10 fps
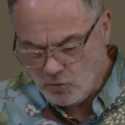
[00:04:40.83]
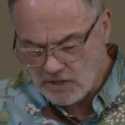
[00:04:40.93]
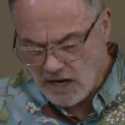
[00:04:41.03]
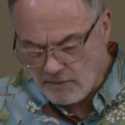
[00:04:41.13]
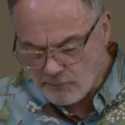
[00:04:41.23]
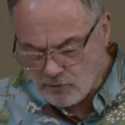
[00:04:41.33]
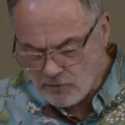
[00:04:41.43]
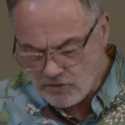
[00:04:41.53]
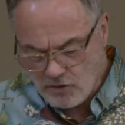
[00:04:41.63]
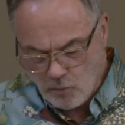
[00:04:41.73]
you would
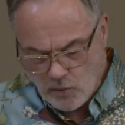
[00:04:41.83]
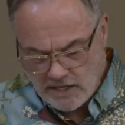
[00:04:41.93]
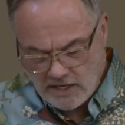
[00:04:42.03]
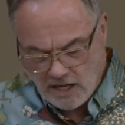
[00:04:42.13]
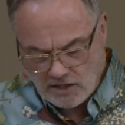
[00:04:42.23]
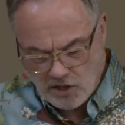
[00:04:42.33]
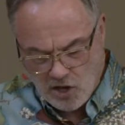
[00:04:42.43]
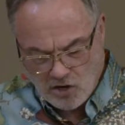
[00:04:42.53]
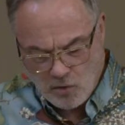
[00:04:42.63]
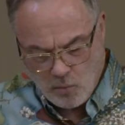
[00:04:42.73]
uproot the wheat
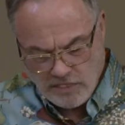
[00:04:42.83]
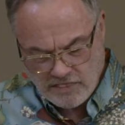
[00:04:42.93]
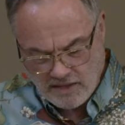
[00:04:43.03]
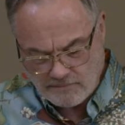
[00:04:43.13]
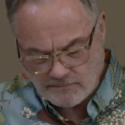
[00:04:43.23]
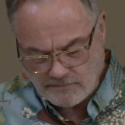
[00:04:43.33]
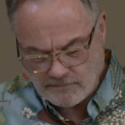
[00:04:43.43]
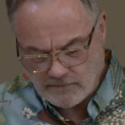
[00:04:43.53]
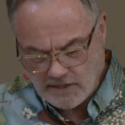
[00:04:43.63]
along with them.